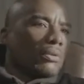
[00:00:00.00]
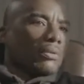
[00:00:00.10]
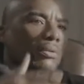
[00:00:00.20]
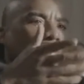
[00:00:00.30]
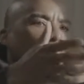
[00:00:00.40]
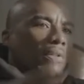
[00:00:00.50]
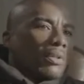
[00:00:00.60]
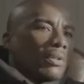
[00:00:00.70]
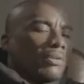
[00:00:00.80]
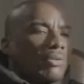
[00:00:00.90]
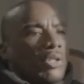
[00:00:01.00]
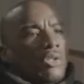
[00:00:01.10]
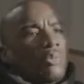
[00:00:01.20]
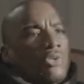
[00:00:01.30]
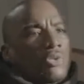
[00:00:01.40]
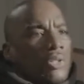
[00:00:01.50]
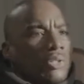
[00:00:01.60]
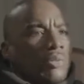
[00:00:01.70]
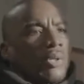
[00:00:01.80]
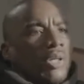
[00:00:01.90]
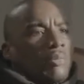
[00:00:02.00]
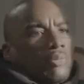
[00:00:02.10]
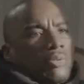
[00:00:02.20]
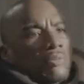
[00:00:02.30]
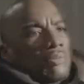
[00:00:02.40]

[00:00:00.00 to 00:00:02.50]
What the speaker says: You think your music is to blame?